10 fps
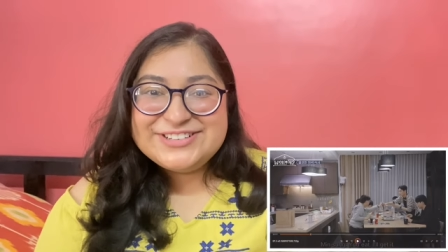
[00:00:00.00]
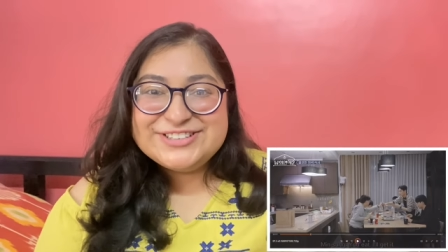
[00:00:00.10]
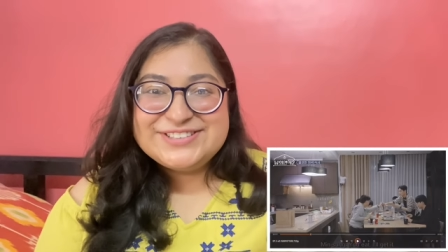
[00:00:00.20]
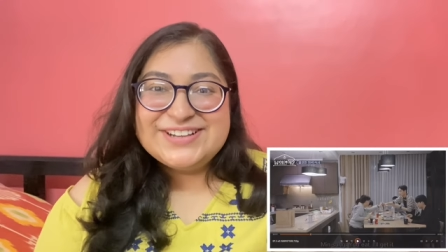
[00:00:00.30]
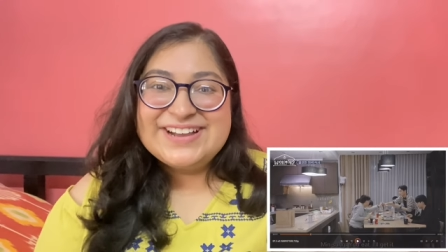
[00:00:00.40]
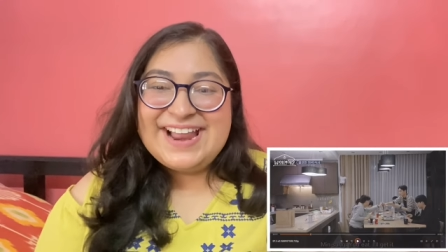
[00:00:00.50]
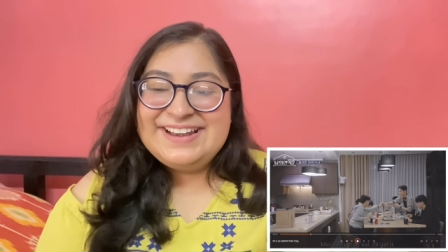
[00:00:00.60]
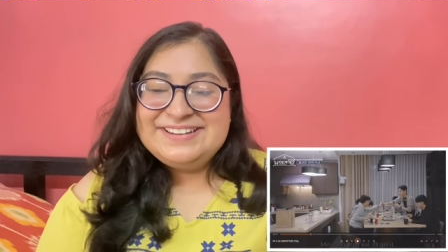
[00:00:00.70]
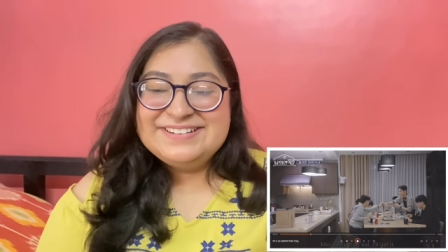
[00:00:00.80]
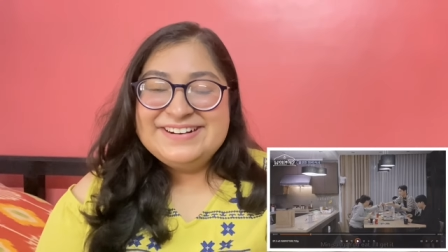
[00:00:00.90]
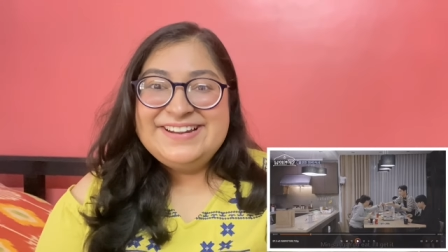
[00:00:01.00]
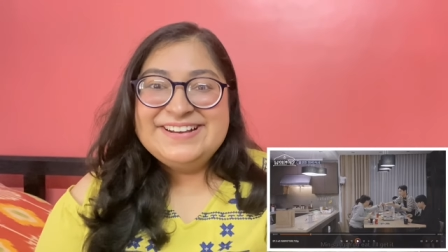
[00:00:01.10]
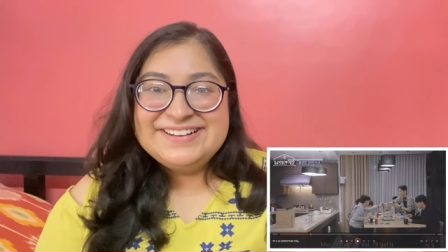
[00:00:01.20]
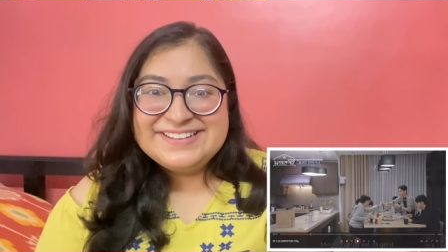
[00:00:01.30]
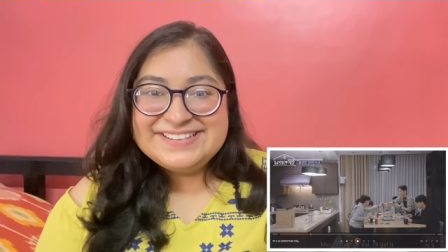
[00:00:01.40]
Junseong
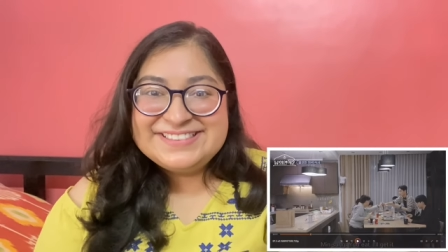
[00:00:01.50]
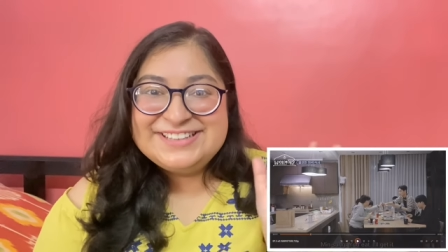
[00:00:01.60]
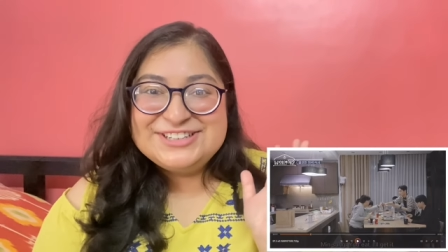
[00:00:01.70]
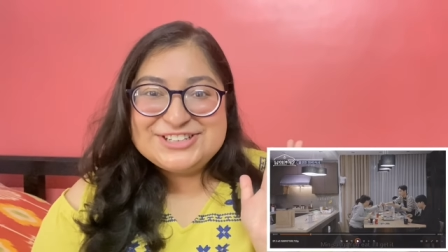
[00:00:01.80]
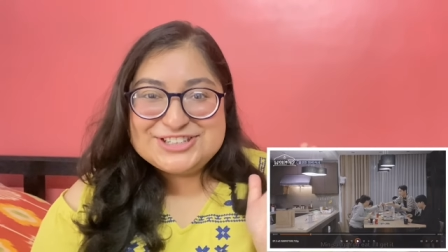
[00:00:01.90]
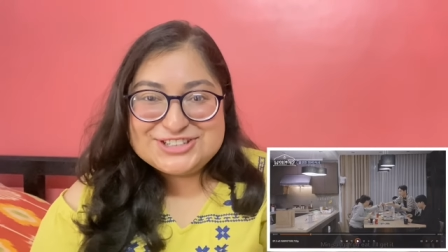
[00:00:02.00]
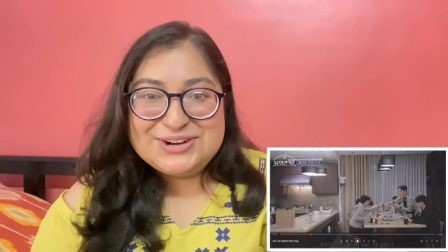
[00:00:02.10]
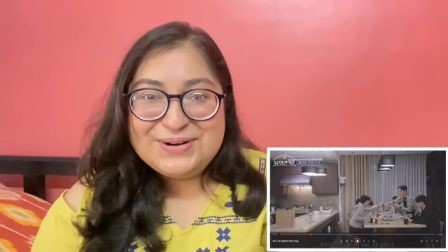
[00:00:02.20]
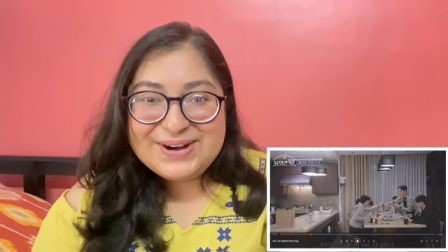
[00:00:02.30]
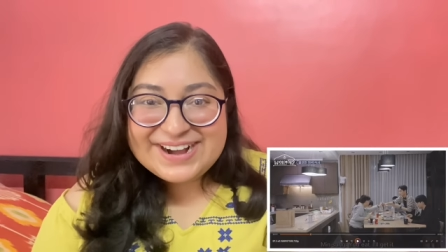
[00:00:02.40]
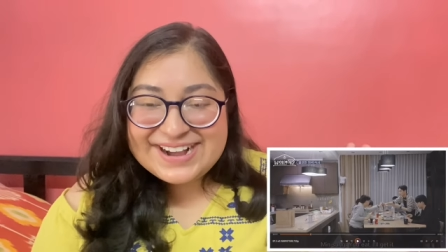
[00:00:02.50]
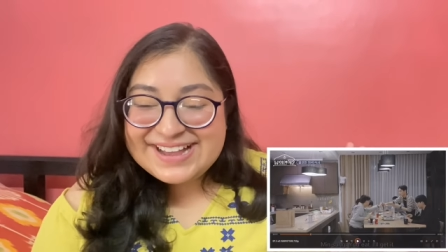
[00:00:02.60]
entered this show,